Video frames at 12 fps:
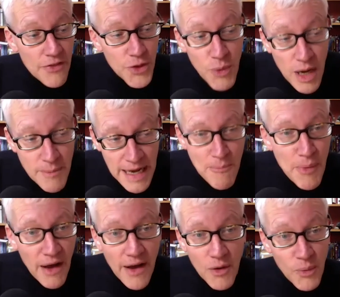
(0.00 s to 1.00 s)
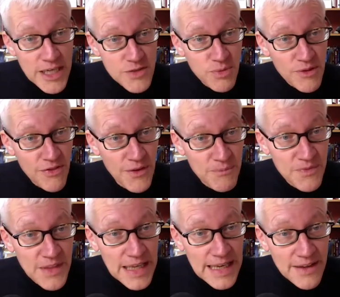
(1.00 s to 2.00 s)
the Roman Empire, which was the
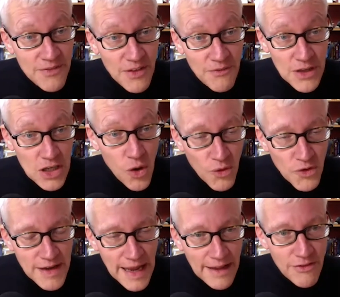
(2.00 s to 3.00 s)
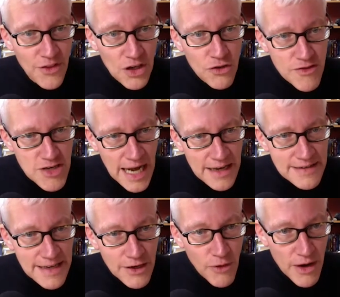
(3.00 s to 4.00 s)
context that
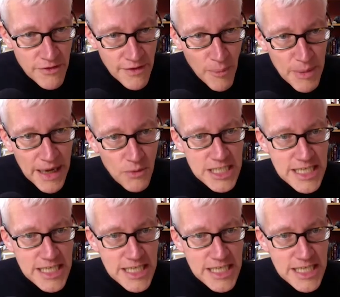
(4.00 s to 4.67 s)
Christianity grows up in,